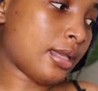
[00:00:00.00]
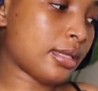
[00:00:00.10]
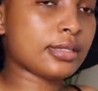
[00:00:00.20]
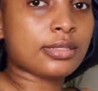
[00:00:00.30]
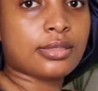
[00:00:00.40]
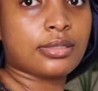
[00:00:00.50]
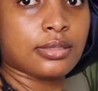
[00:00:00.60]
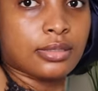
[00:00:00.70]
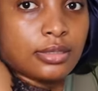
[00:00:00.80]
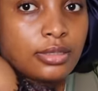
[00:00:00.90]
it
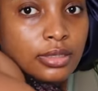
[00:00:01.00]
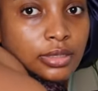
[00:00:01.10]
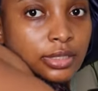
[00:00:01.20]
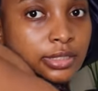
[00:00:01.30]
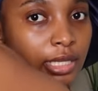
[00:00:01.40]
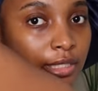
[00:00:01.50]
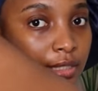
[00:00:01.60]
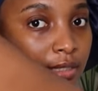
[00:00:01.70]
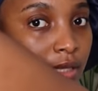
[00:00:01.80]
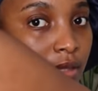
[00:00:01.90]
looks like
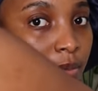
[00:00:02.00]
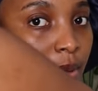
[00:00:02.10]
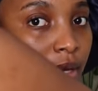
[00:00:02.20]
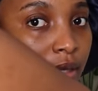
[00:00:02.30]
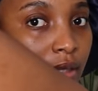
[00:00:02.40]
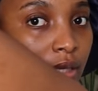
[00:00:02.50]
this at the back.